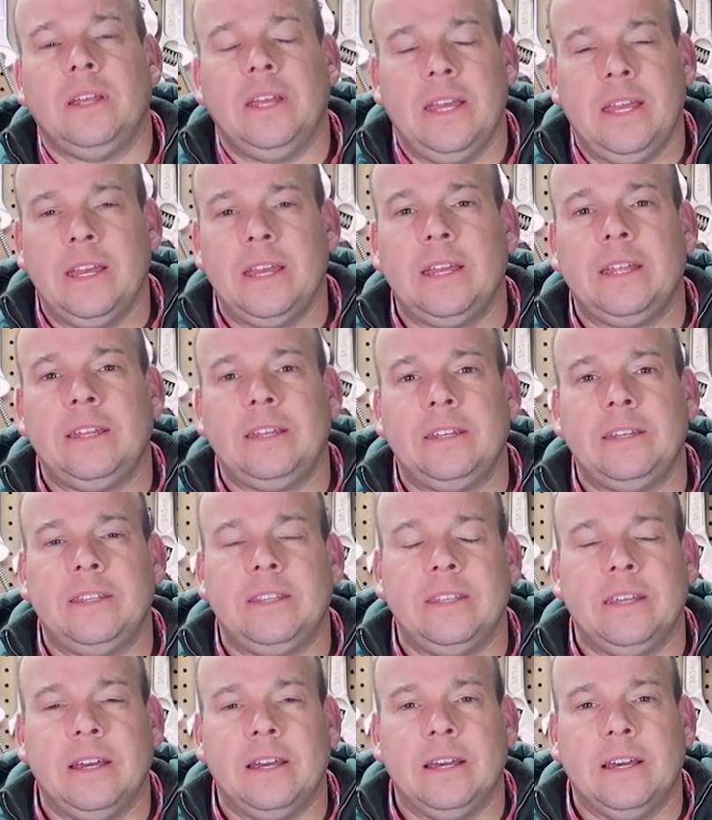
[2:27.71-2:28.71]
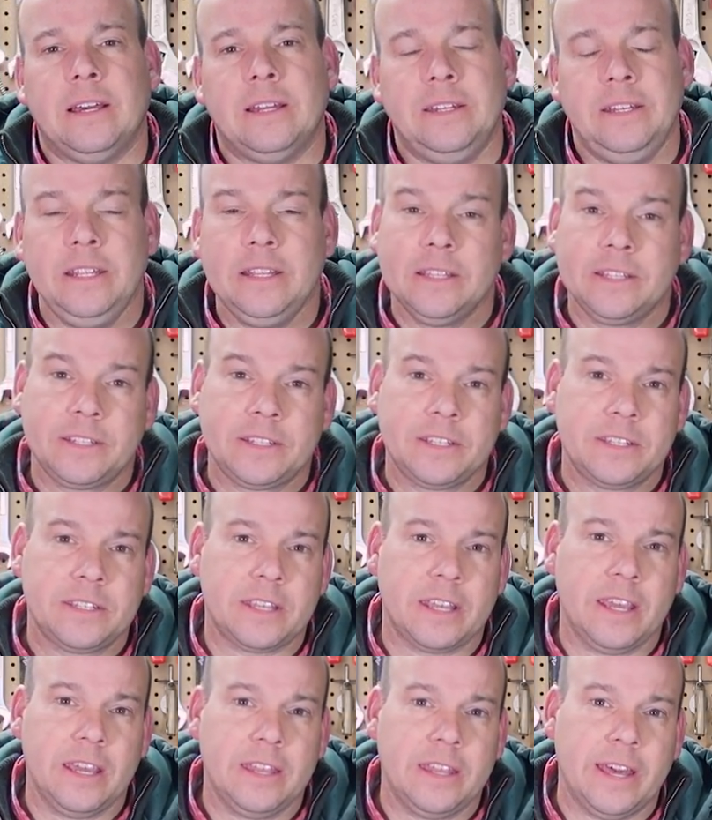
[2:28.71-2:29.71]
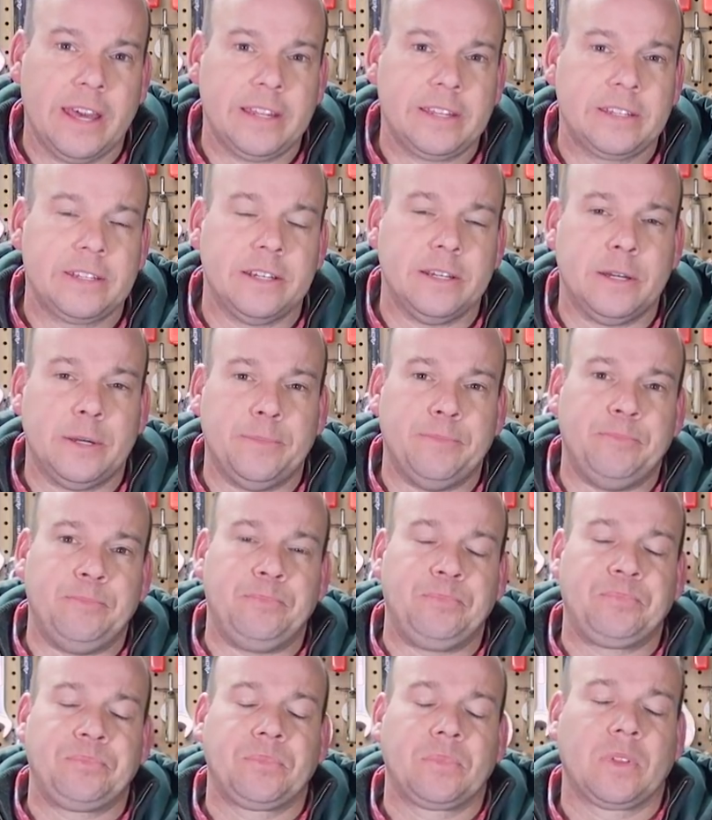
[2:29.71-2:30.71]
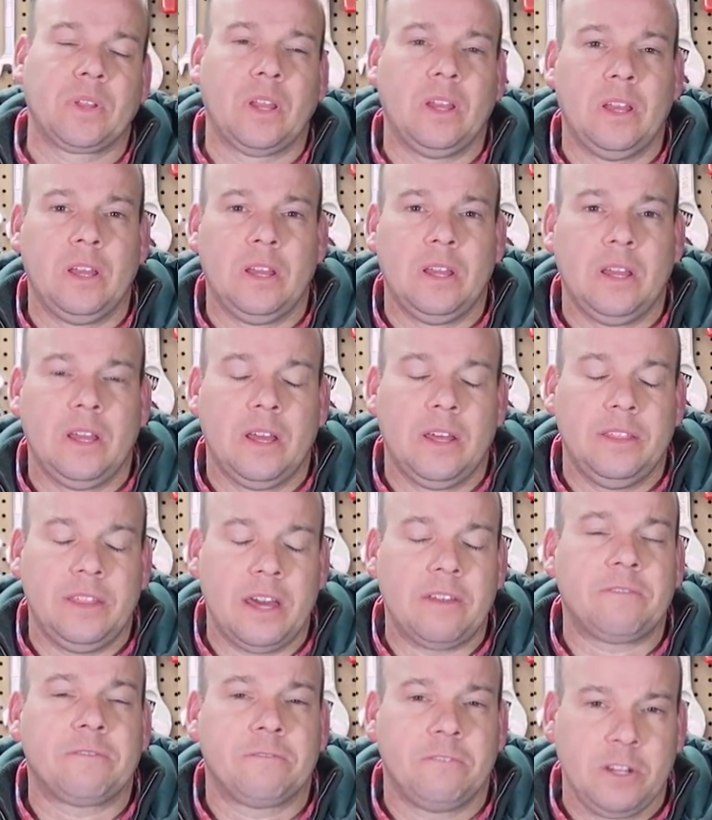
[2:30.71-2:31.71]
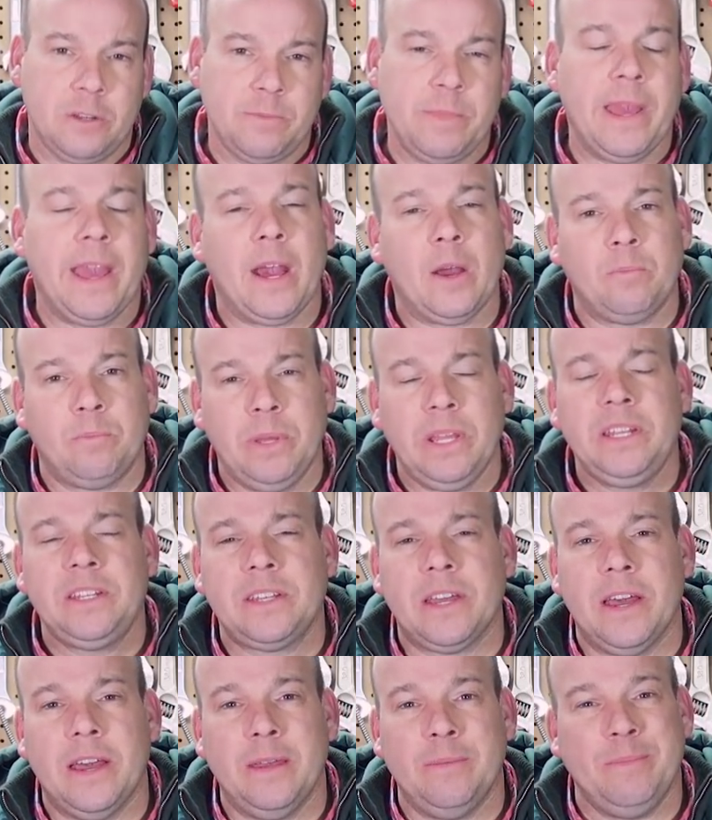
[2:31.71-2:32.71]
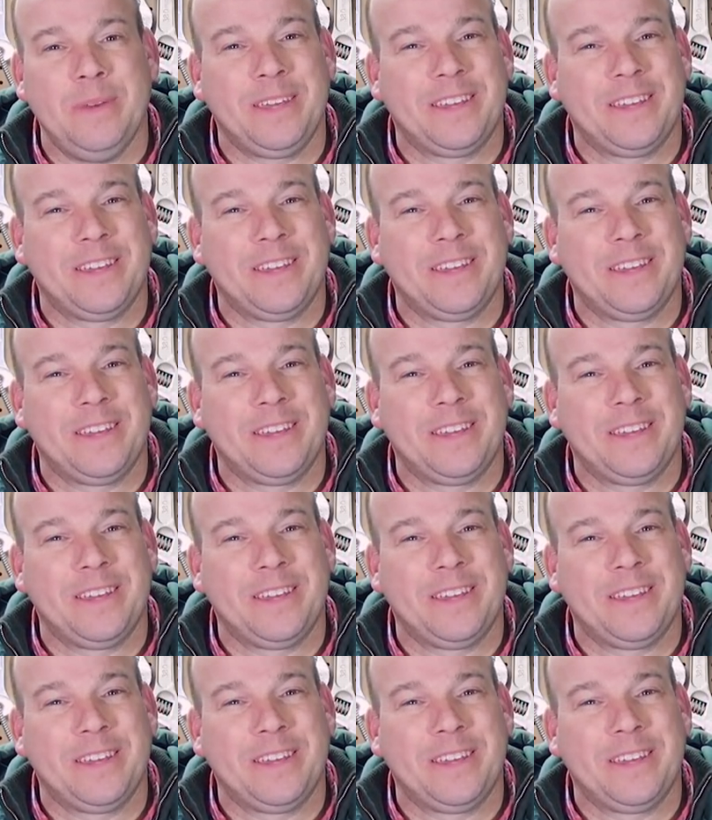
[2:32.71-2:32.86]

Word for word: And uh, needless to say, that, um, that freaked me out big time